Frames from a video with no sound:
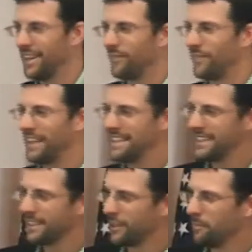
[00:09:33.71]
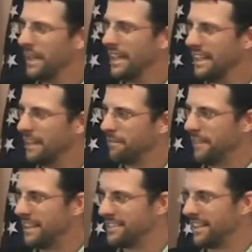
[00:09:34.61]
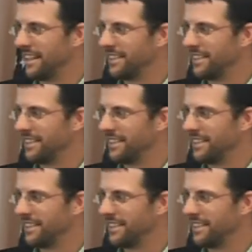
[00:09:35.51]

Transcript: Well, that's a little bit iffy, isn't it?